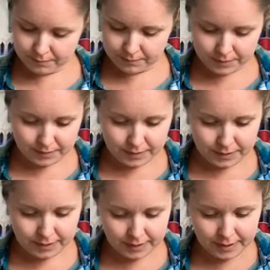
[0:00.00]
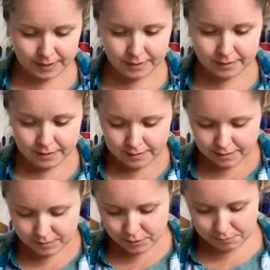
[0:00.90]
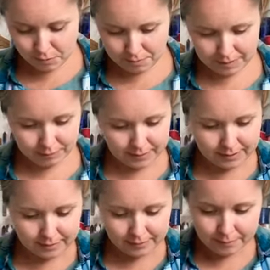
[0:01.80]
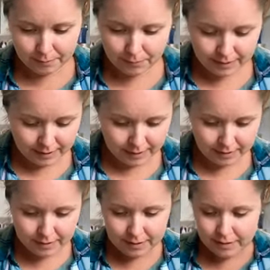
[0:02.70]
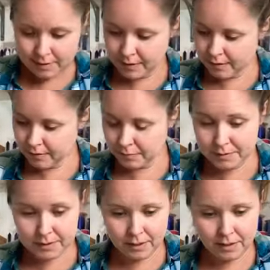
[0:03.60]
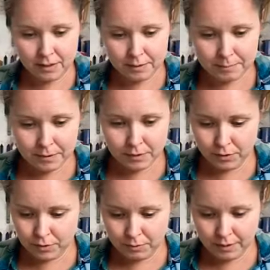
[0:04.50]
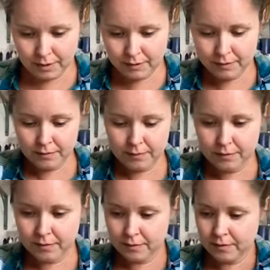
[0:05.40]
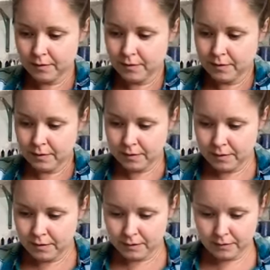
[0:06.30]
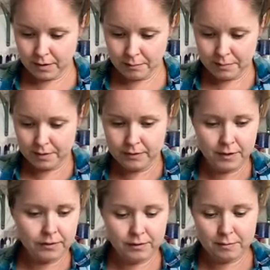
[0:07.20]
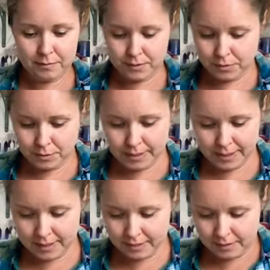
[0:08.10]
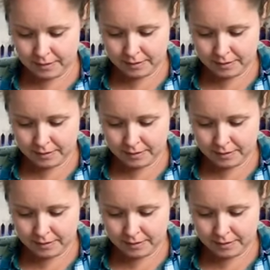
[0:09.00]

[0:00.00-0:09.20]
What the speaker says: Okay, just pop that one in somewhere. Here's some dark blue ones. Start putting those in between.